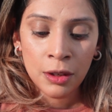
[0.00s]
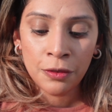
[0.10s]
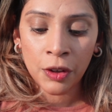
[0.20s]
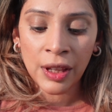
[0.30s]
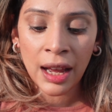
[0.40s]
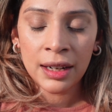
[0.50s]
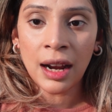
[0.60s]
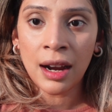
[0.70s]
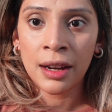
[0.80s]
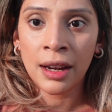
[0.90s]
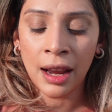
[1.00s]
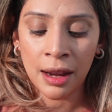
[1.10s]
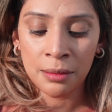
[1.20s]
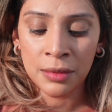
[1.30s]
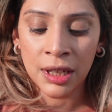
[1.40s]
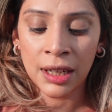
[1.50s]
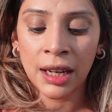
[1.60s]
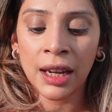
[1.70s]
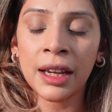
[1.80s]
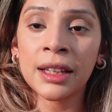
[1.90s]
For that, I am
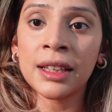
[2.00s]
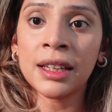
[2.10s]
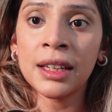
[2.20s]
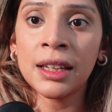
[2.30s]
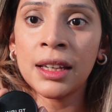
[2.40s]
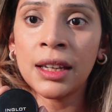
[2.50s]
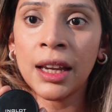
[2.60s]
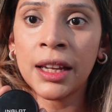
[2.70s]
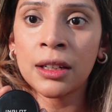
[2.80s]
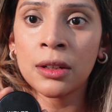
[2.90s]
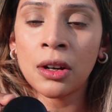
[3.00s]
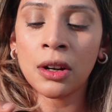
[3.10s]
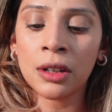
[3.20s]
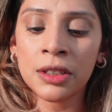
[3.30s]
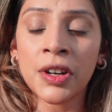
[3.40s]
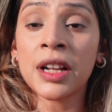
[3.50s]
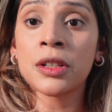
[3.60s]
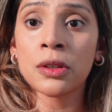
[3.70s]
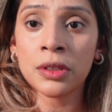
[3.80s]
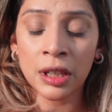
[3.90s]
taking the Inglow
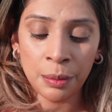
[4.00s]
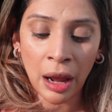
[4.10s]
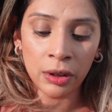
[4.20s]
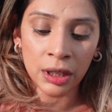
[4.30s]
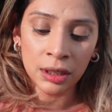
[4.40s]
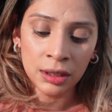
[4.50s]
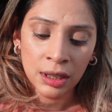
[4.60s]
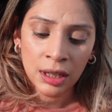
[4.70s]
translucent powder.